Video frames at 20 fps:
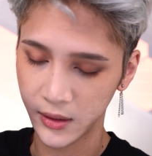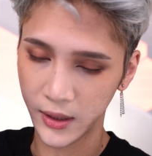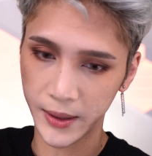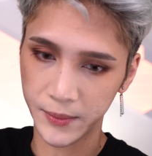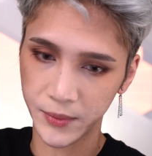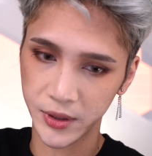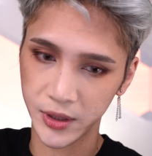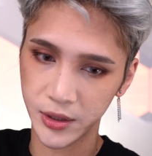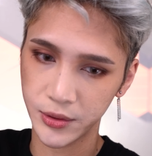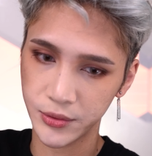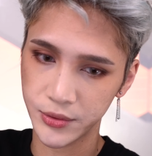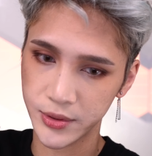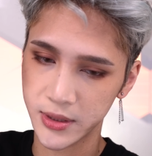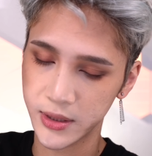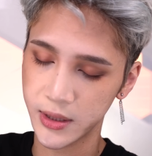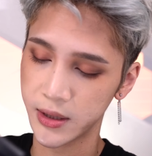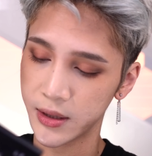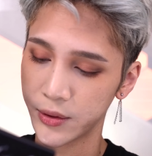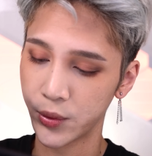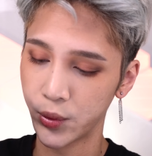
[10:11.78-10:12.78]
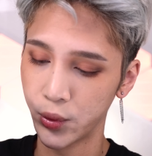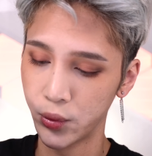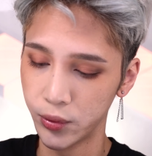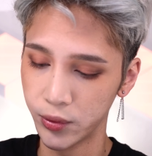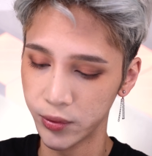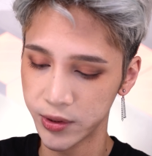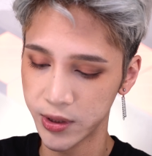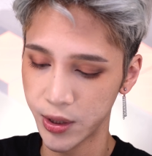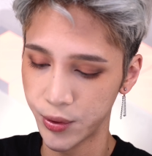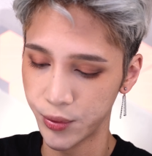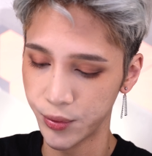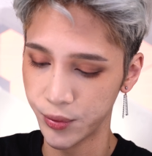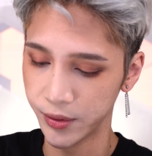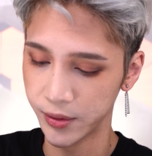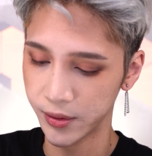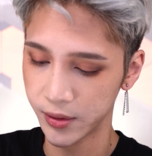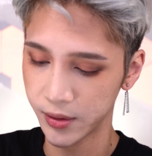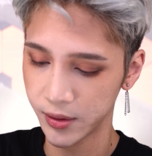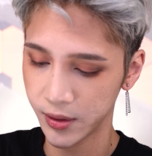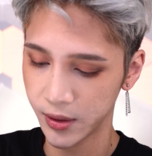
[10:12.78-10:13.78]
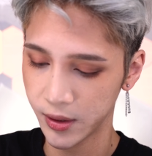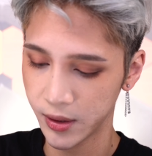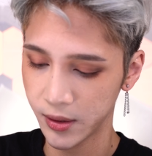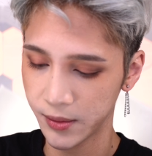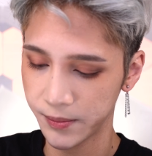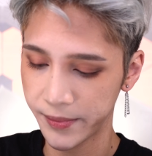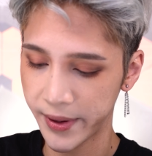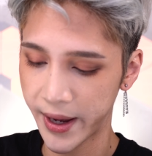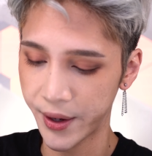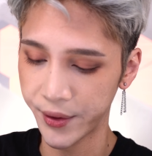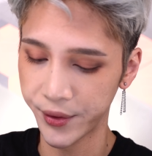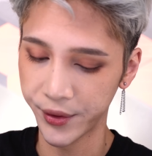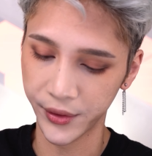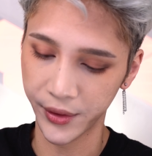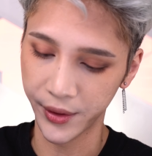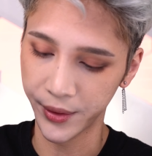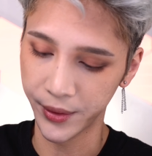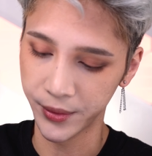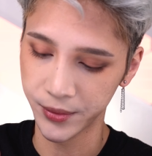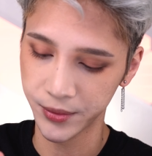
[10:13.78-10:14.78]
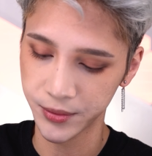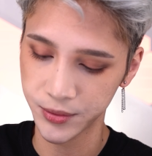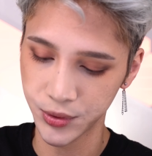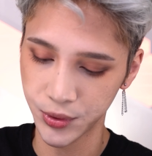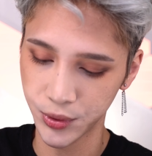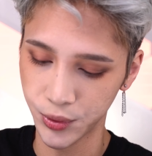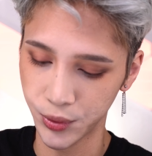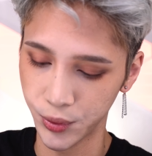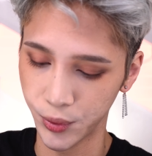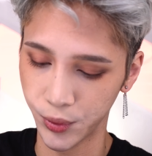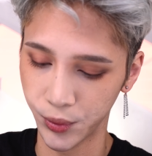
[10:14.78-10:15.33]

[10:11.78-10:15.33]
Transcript: I am going to use the cool toned powder though to